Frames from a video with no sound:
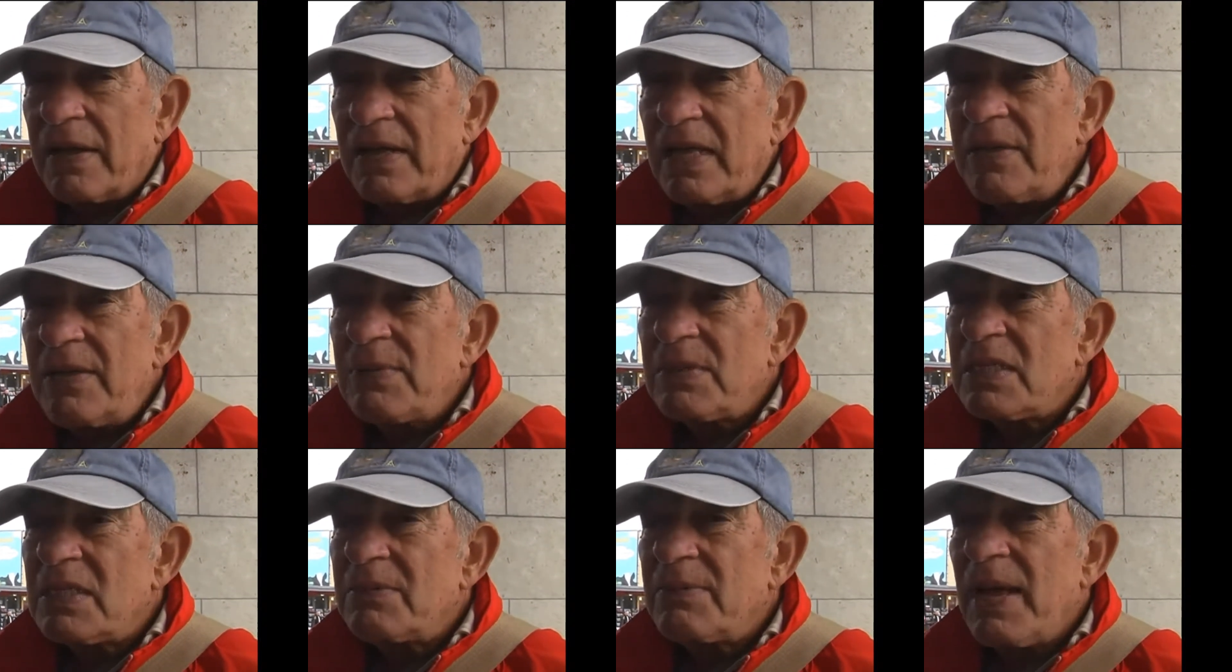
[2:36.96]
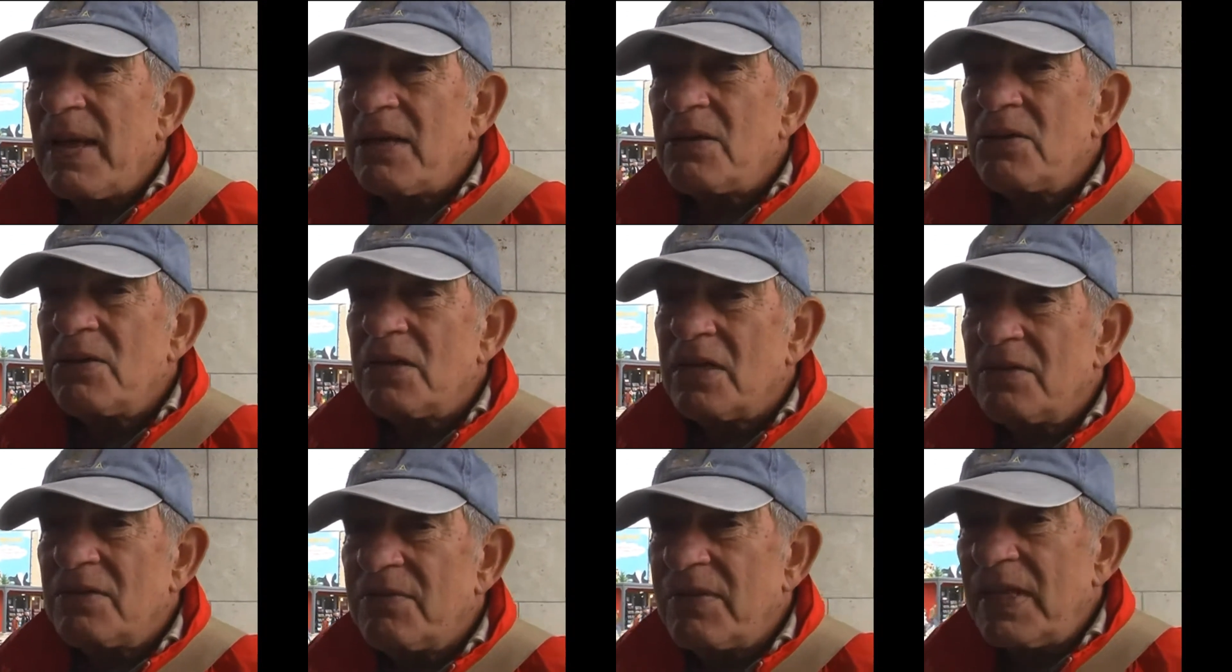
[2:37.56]
He was the man who
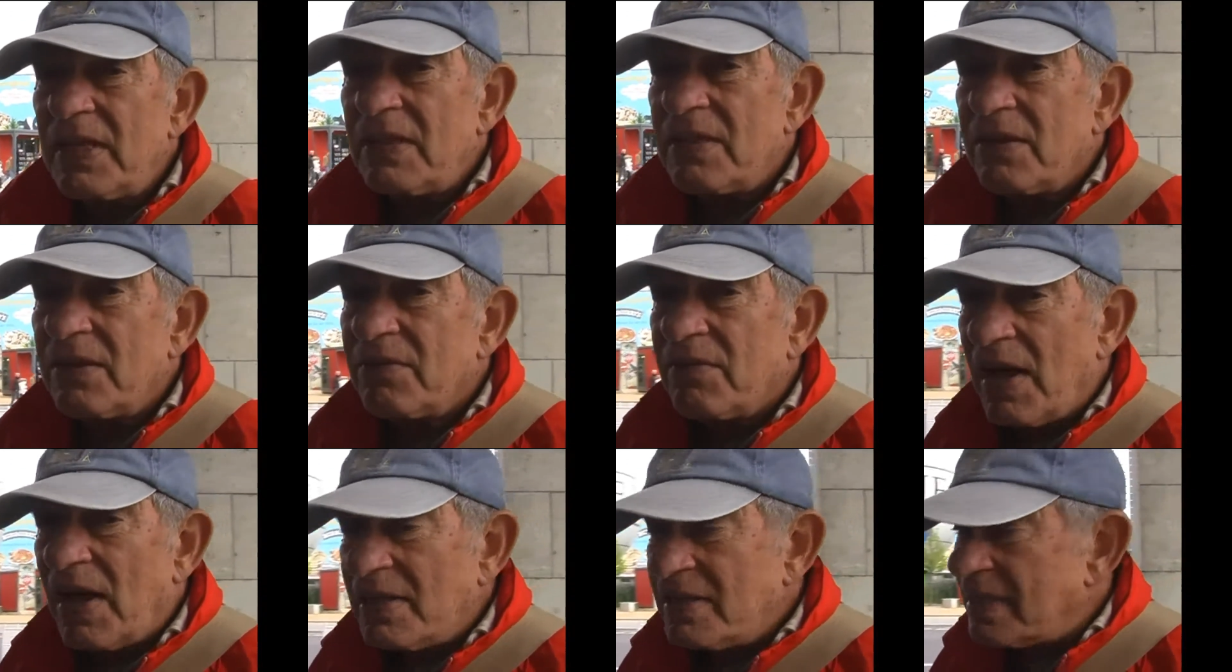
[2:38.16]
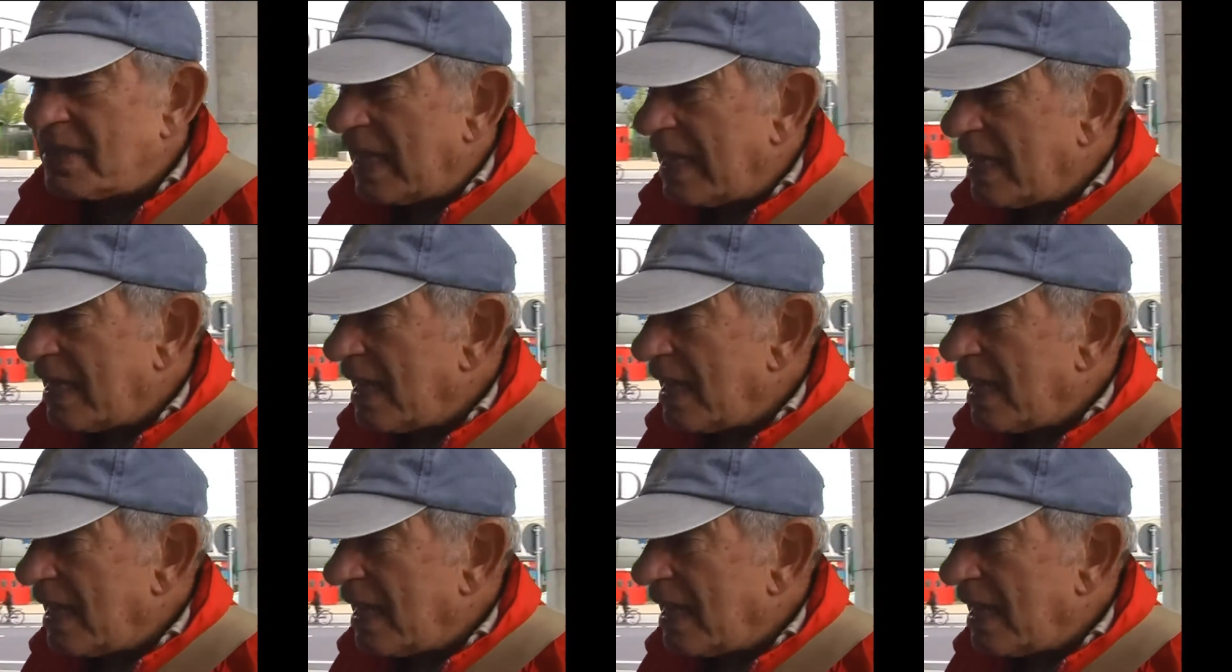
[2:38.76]
convened the Wannsee